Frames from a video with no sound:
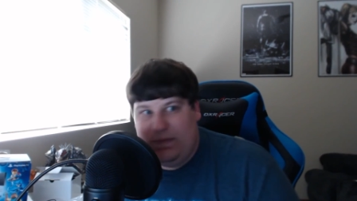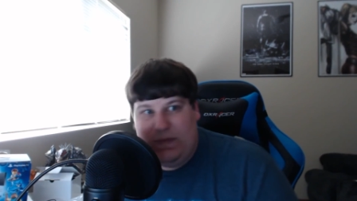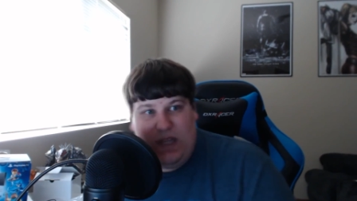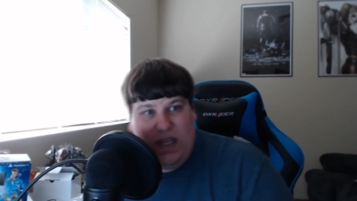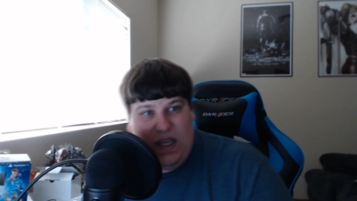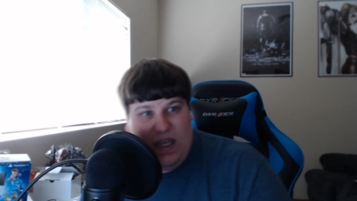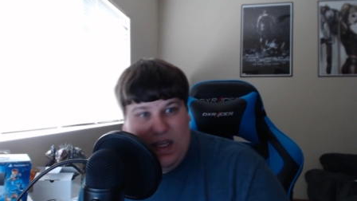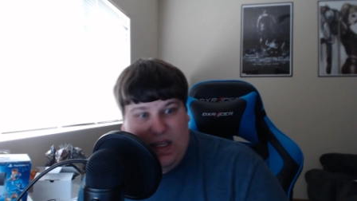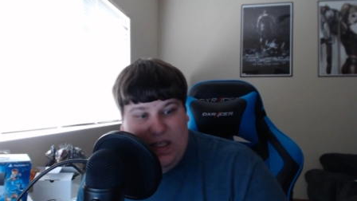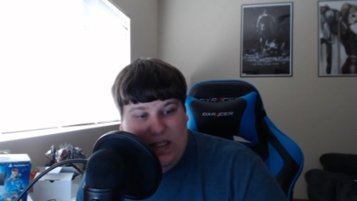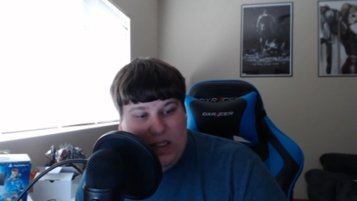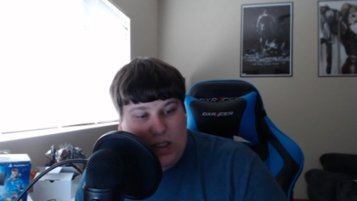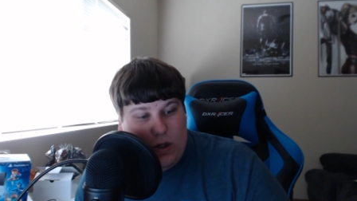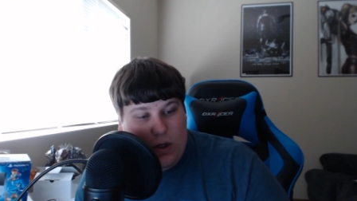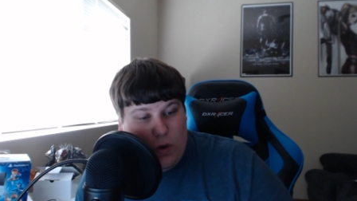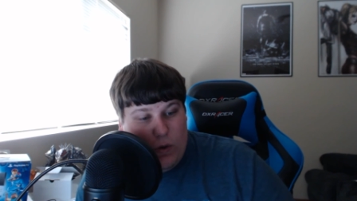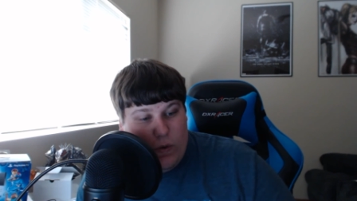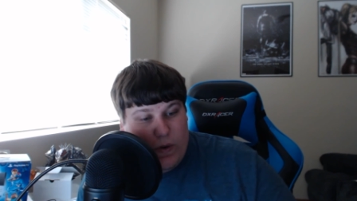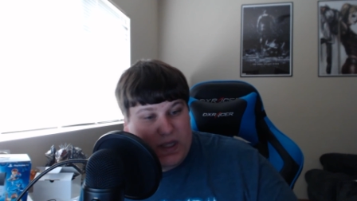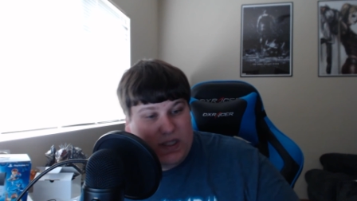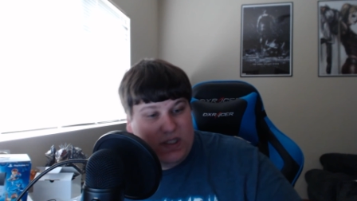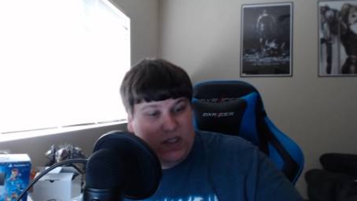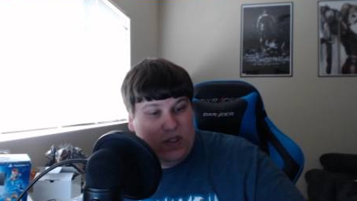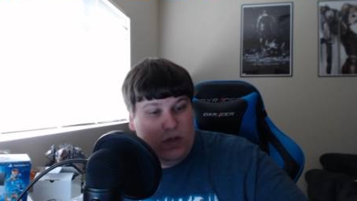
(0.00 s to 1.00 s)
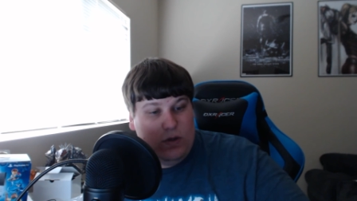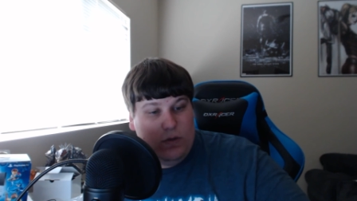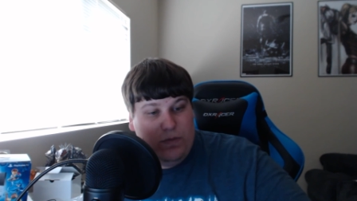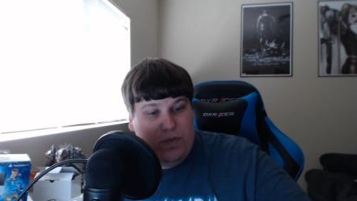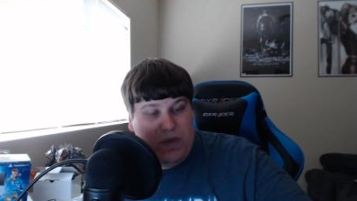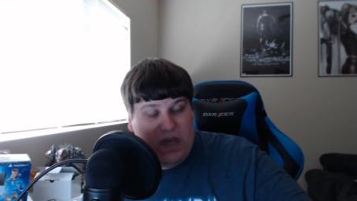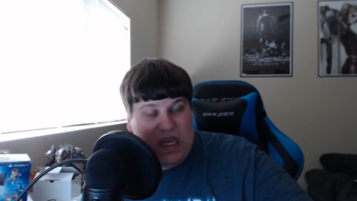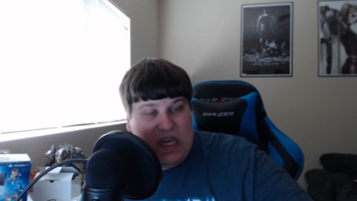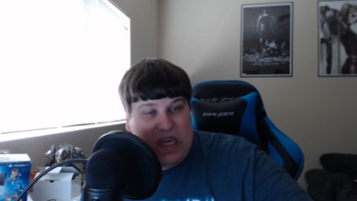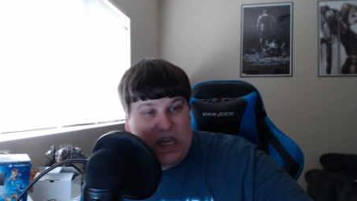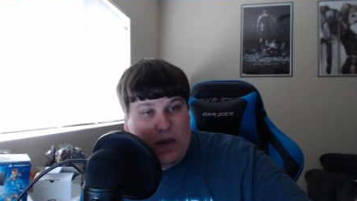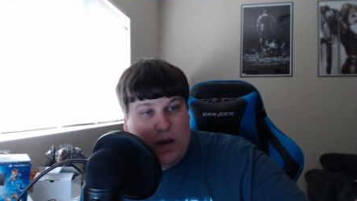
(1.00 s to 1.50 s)
is going to
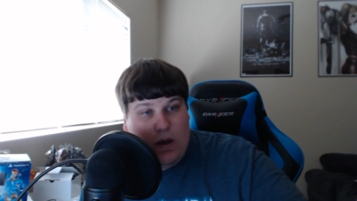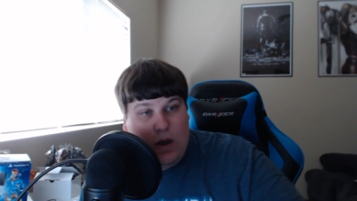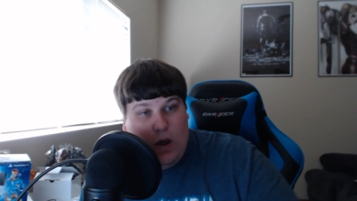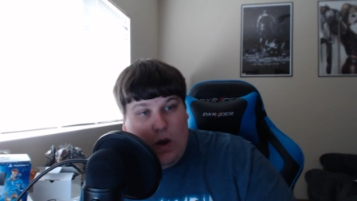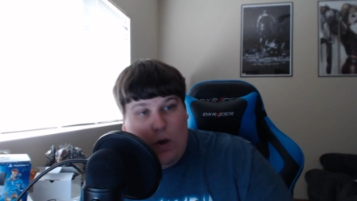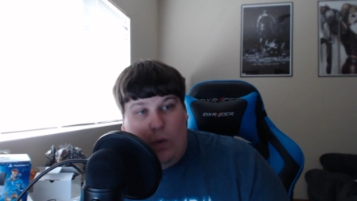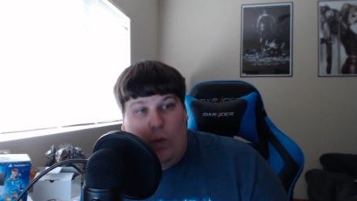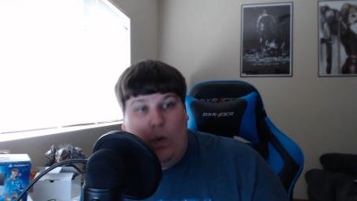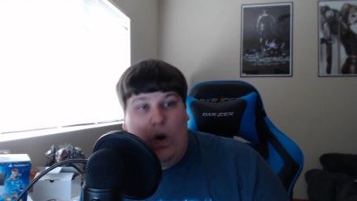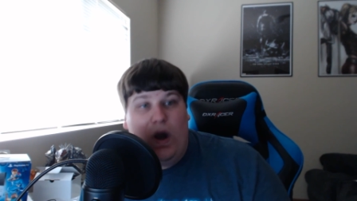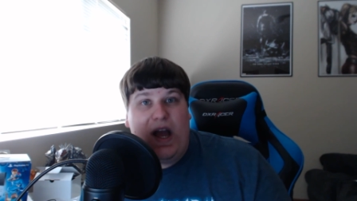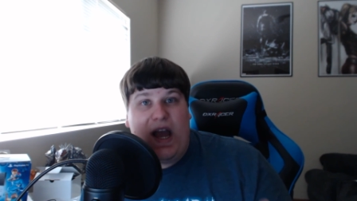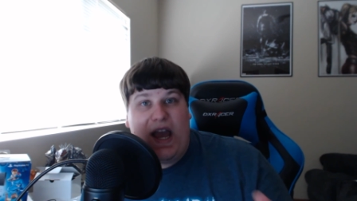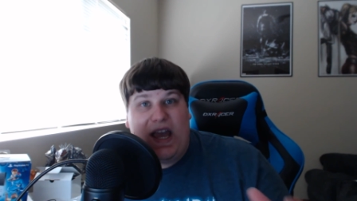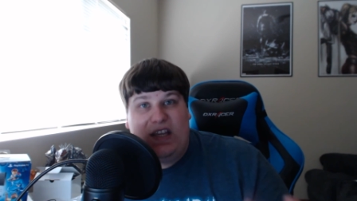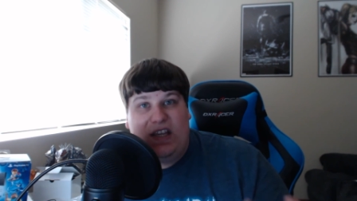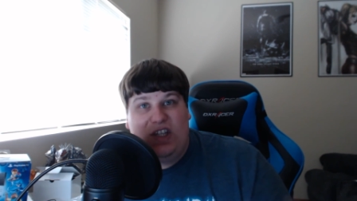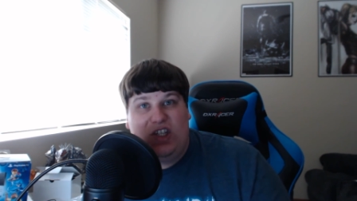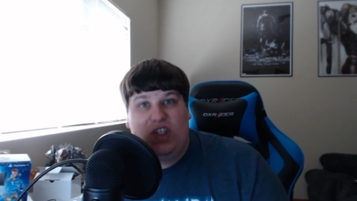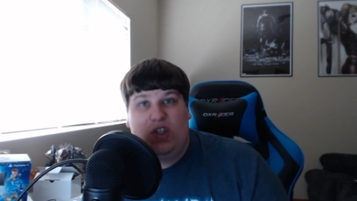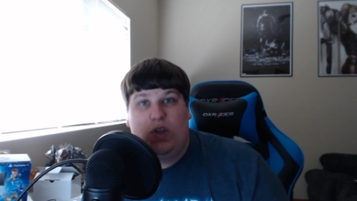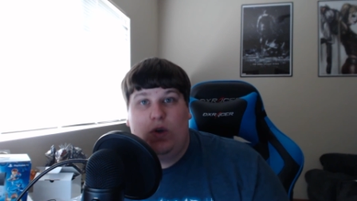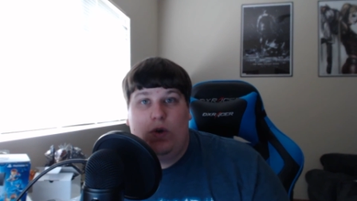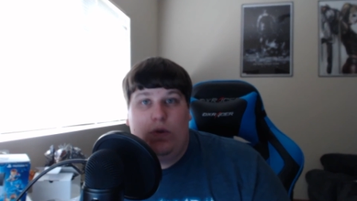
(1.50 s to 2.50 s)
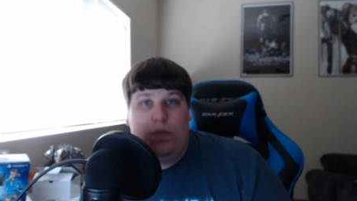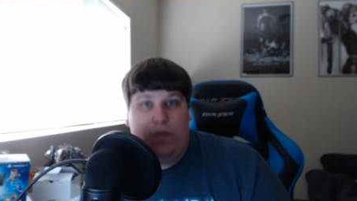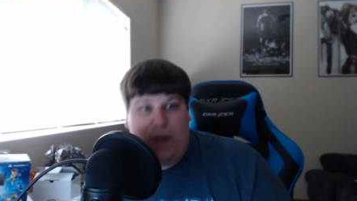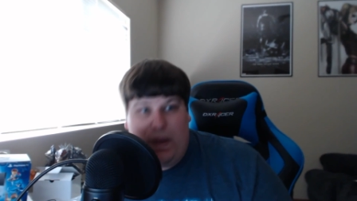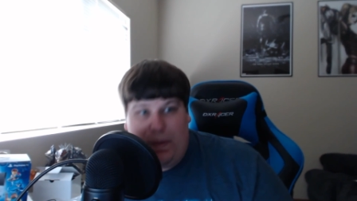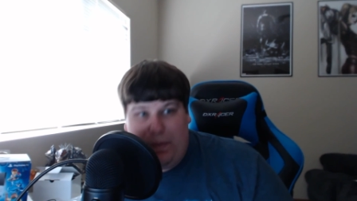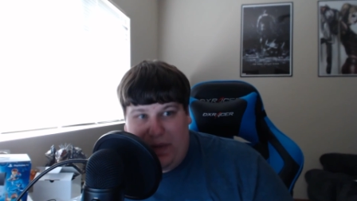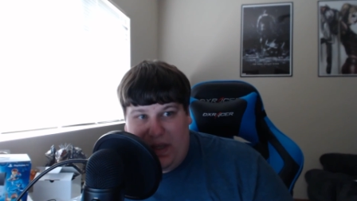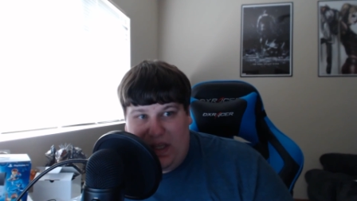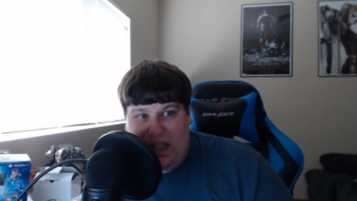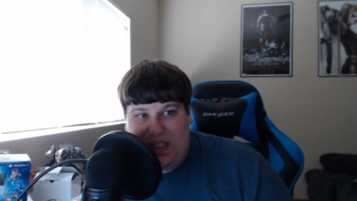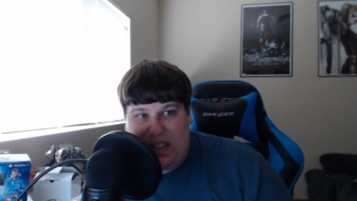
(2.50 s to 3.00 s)
be what I sold my
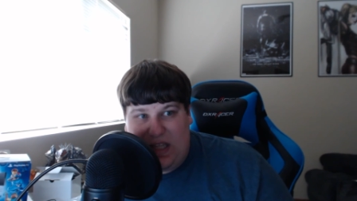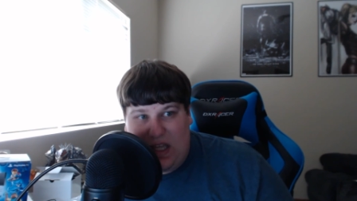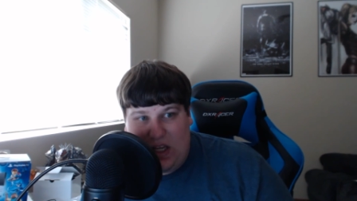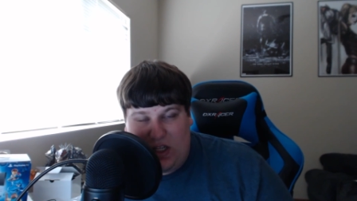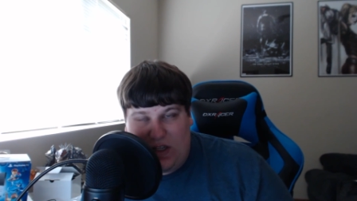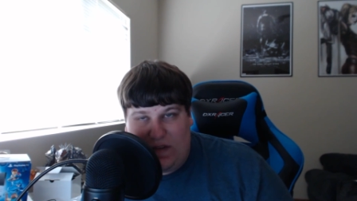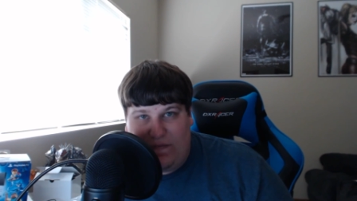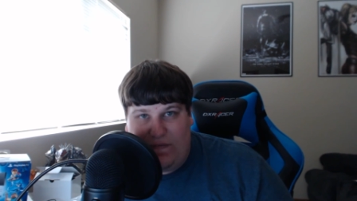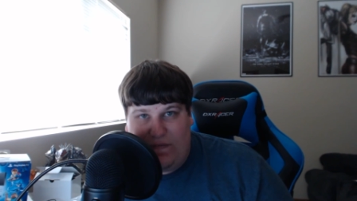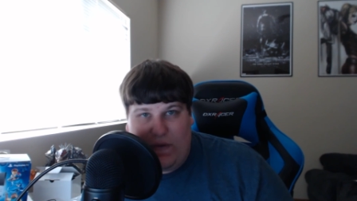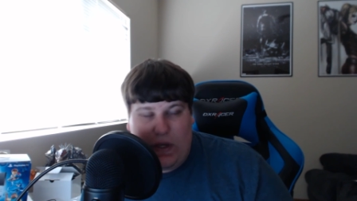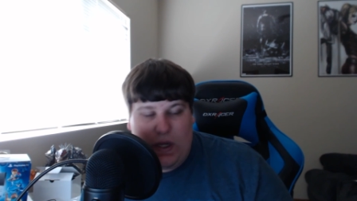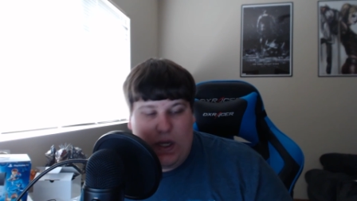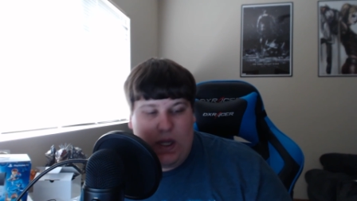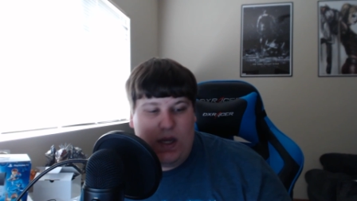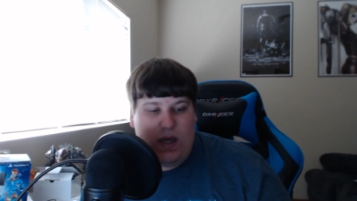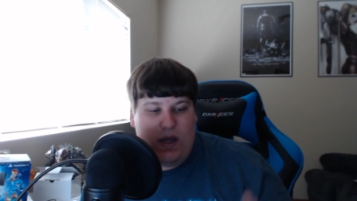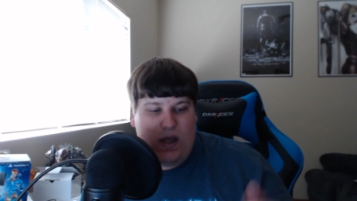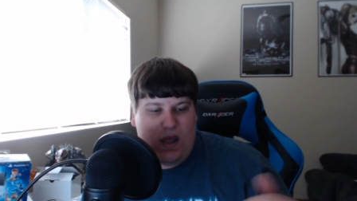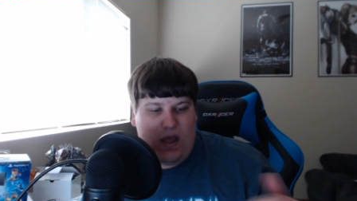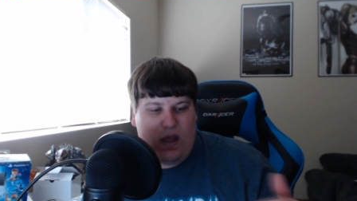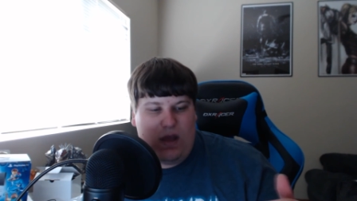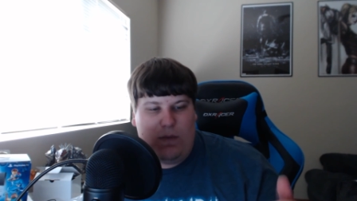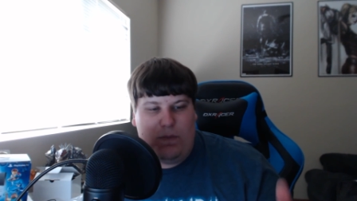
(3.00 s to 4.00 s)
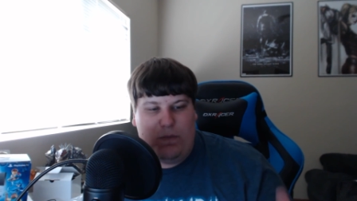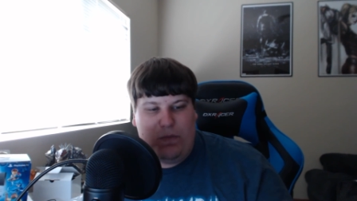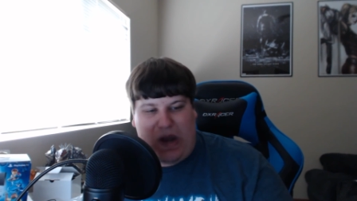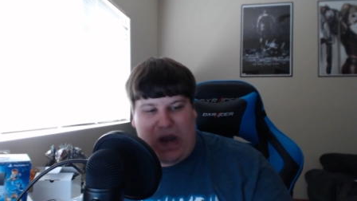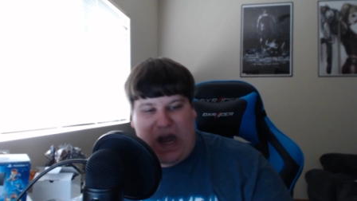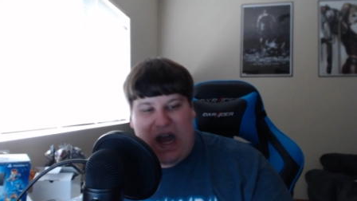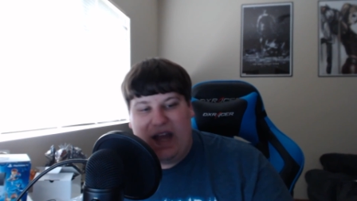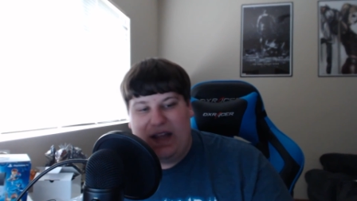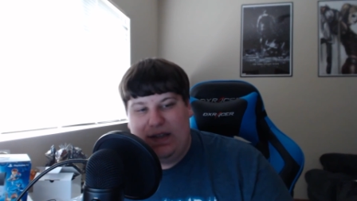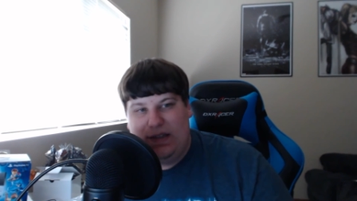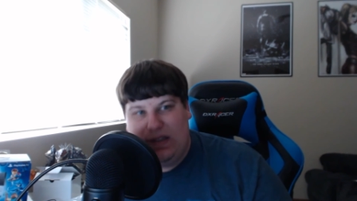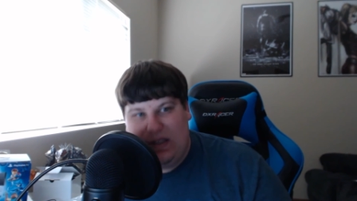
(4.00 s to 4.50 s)
PlayStation Vita and
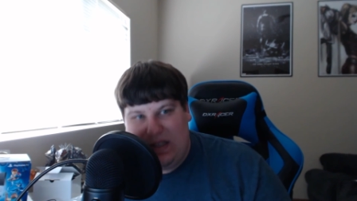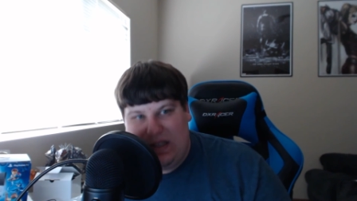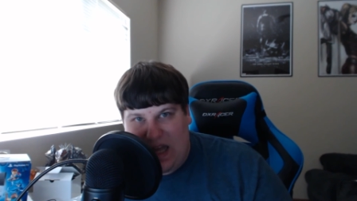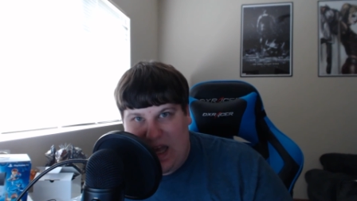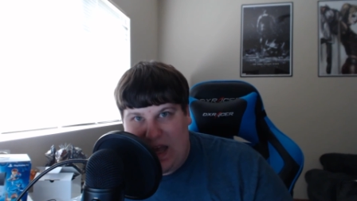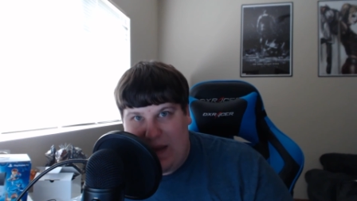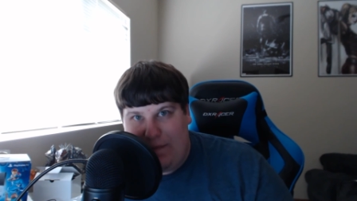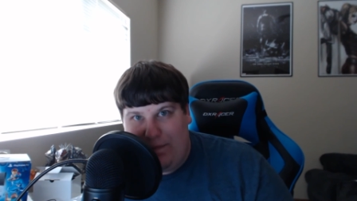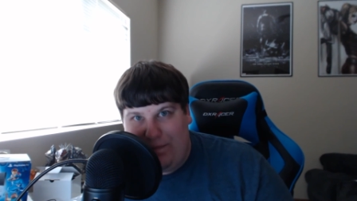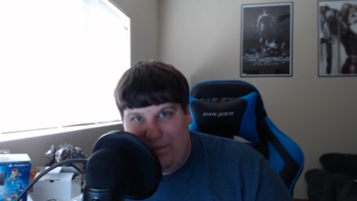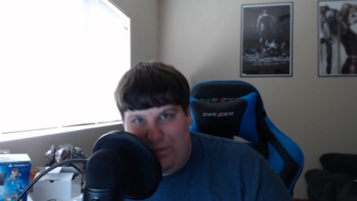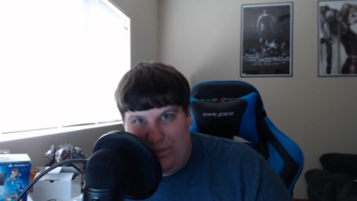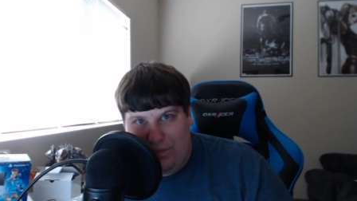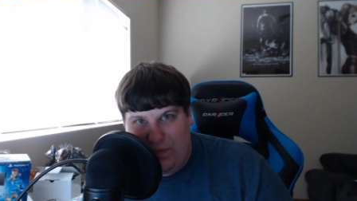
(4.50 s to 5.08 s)
bought instead.